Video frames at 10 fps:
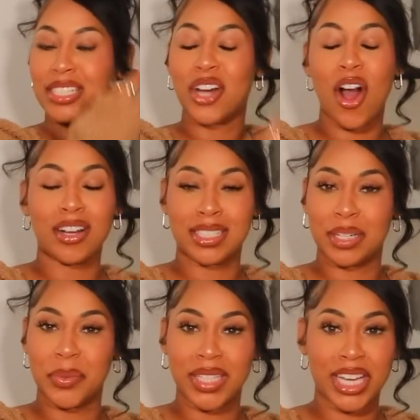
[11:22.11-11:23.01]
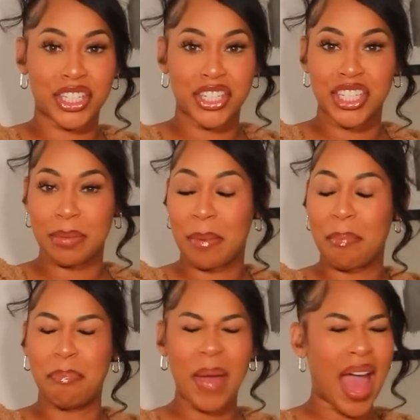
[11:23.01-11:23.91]
a toxic relationship, a
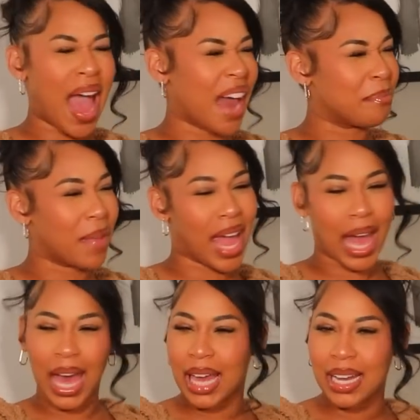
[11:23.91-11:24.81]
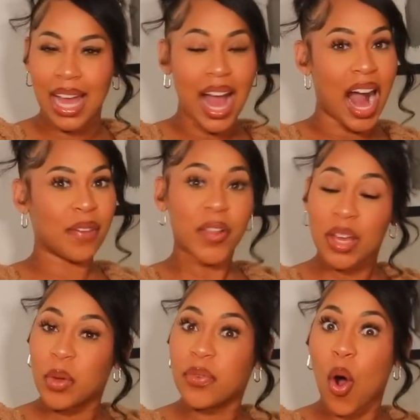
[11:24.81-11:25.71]
bad man, I feel
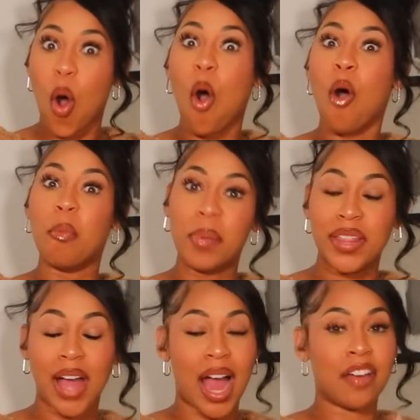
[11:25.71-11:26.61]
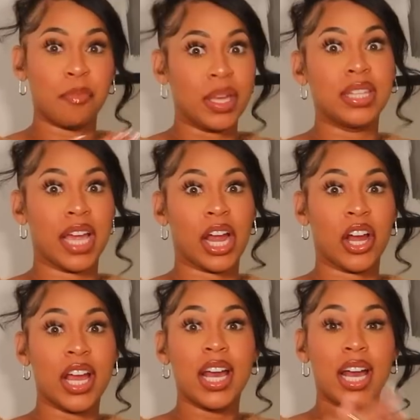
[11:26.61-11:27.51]
like we've all been, I've been
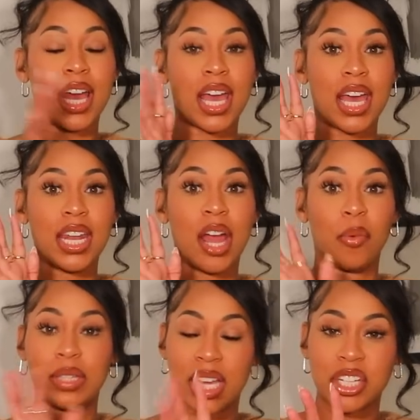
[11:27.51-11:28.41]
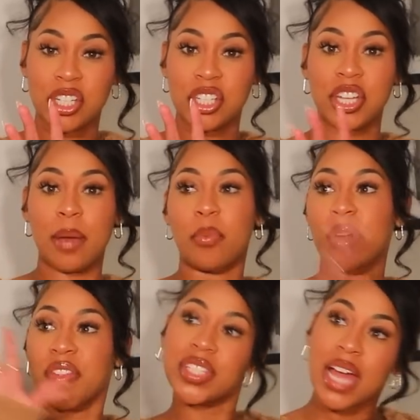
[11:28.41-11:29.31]
there in a relationship
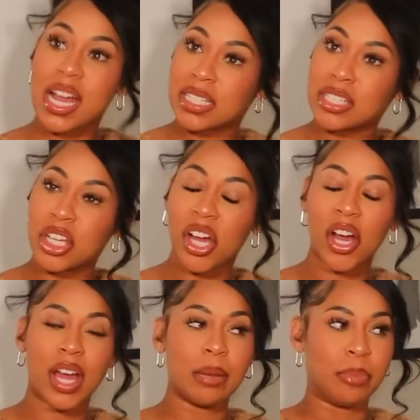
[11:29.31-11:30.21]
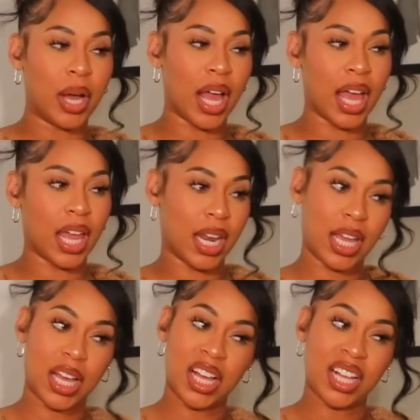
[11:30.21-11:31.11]
where the sex is good, but
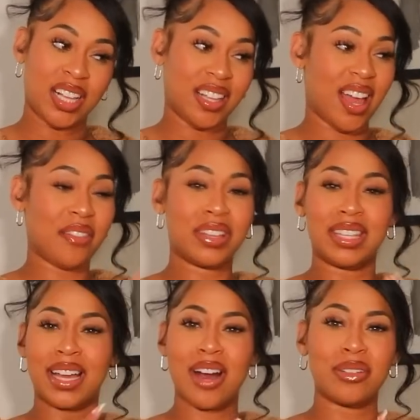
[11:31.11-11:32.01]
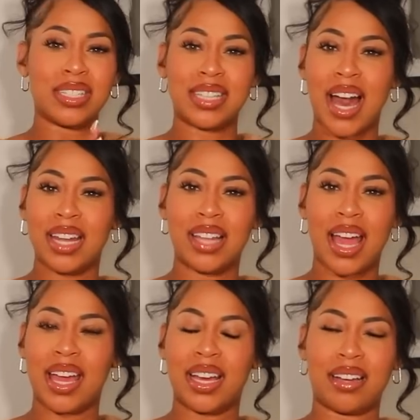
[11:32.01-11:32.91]
everything else is kind of
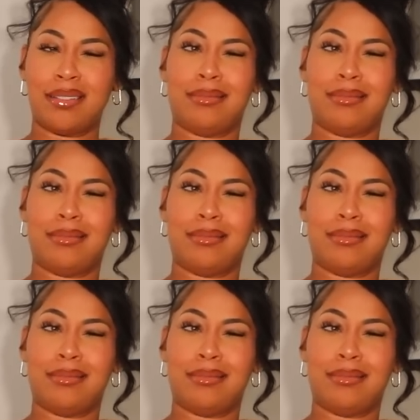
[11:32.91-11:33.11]
like,